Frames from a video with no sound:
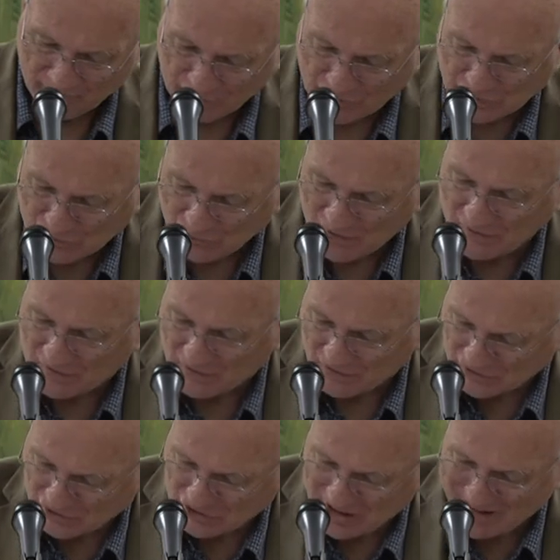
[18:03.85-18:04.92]
1
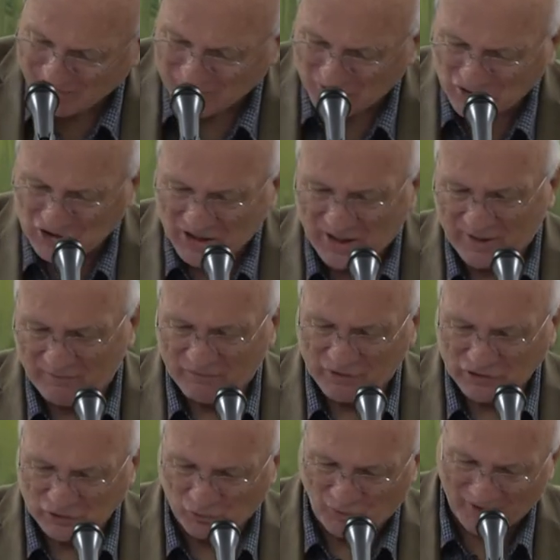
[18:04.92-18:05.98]
Corinthians chapter 10,
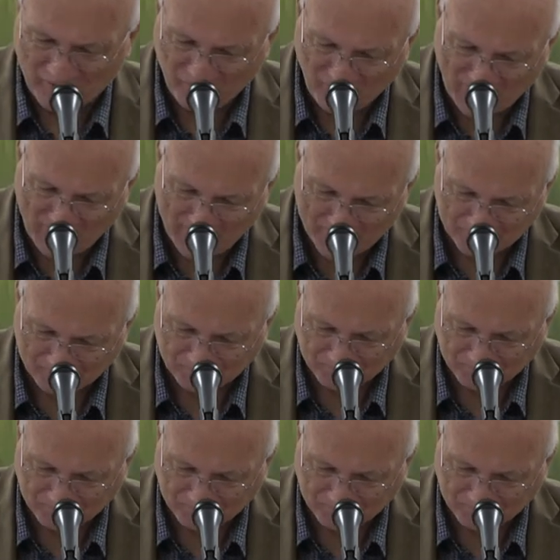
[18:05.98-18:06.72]
verse 25